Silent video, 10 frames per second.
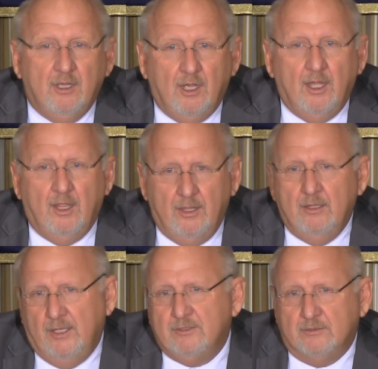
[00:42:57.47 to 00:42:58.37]

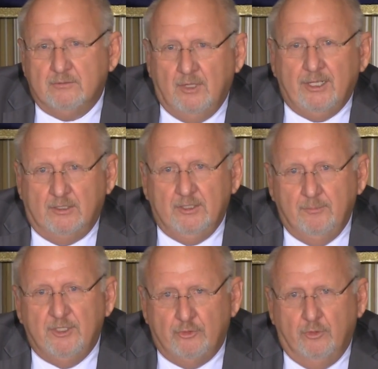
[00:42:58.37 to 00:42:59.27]
That's likely
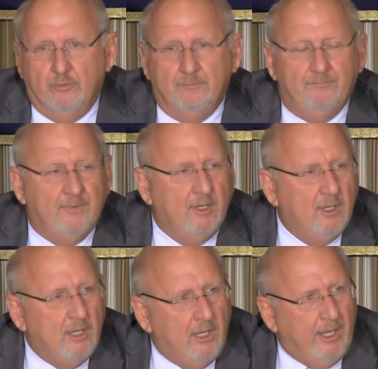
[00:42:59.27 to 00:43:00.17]
to be true.
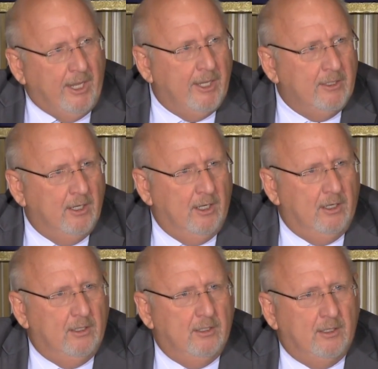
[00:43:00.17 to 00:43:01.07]
And
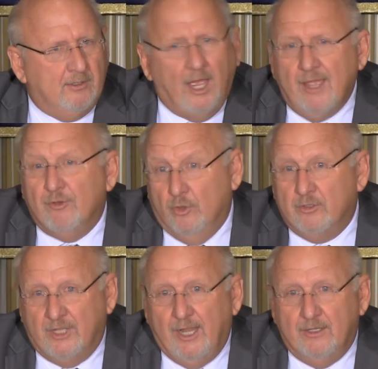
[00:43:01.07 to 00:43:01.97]
I haven't
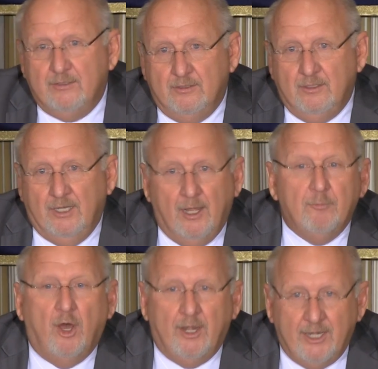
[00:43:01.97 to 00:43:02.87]
looked at and
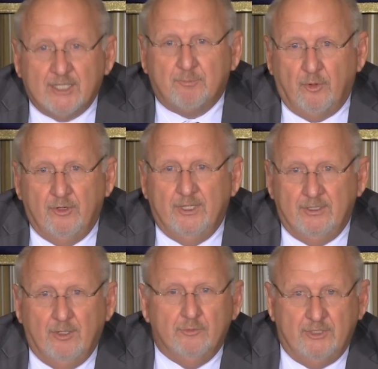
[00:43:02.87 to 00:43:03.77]
I'm not an expert
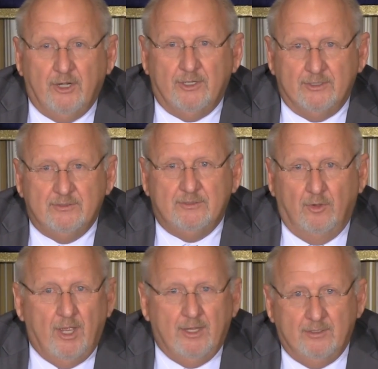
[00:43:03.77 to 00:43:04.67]
in those areas,
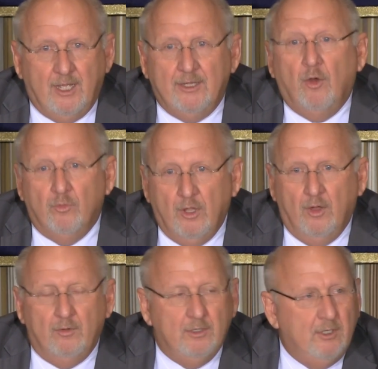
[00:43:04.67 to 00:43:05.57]
so I don't
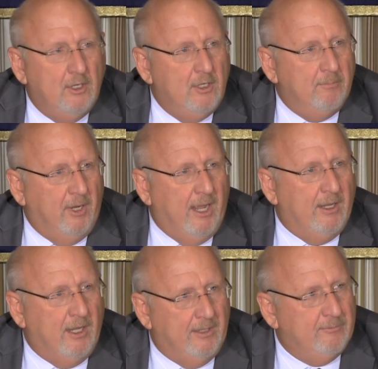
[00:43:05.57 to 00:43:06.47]
know. But
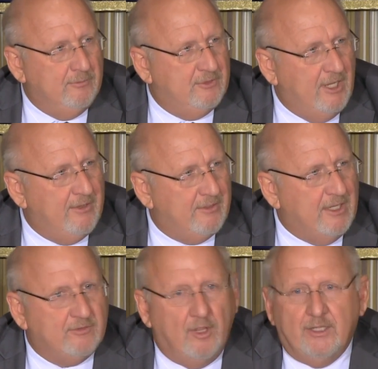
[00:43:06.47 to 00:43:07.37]
I would say that
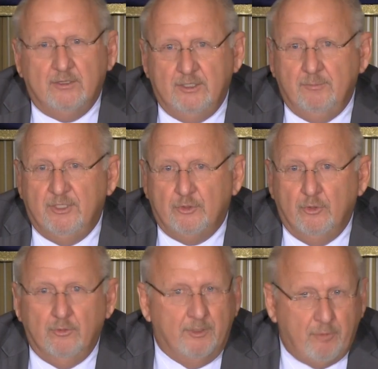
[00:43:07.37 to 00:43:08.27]
that's likely to be
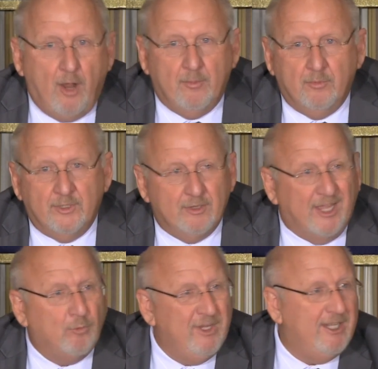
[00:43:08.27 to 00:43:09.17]
true. They probably,
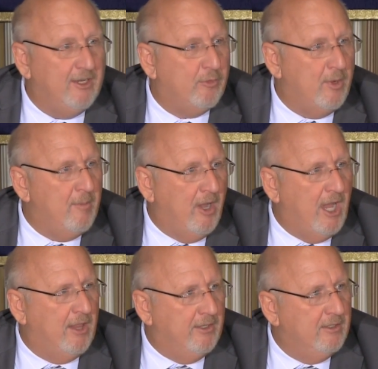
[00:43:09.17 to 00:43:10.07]
like we did at Three Mile
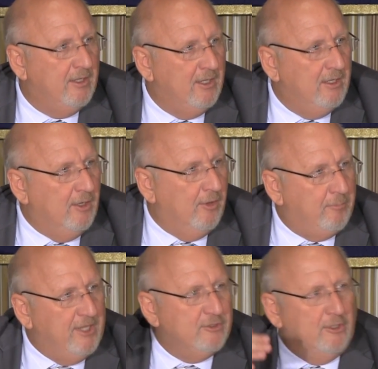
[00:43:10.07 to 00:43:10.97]
Island, you know,
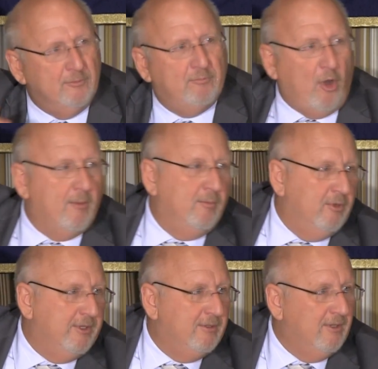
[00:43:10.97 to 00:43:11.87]
the pendulum's
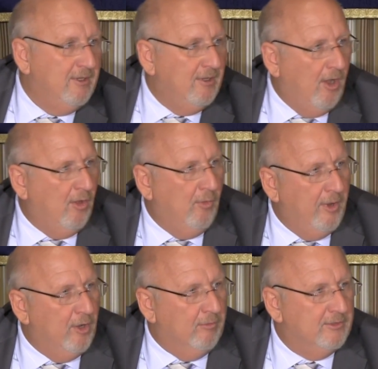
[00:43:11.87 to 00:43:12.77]
probably all the
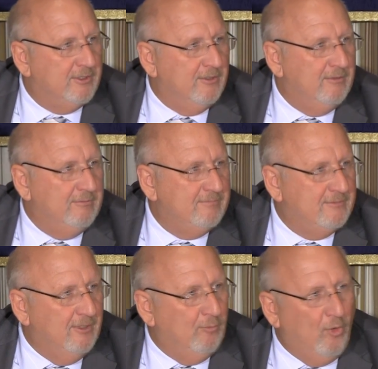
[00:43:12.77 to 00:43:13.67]
way over to
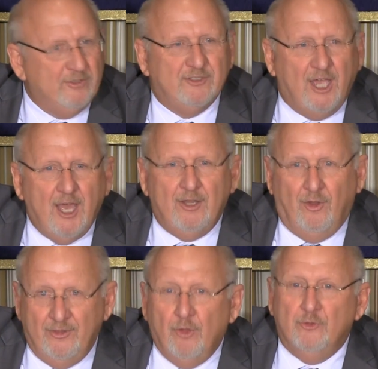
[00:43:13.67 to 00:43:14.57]
the one side
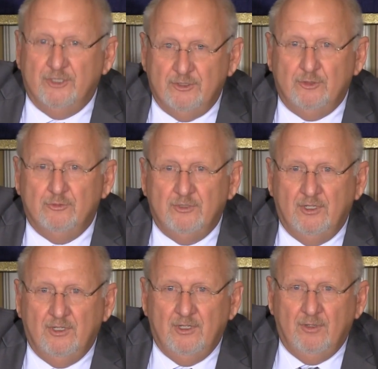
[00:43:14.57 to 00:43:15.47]
on those issues.
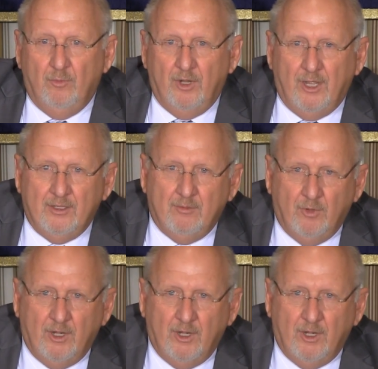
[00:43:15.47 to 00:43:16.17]
The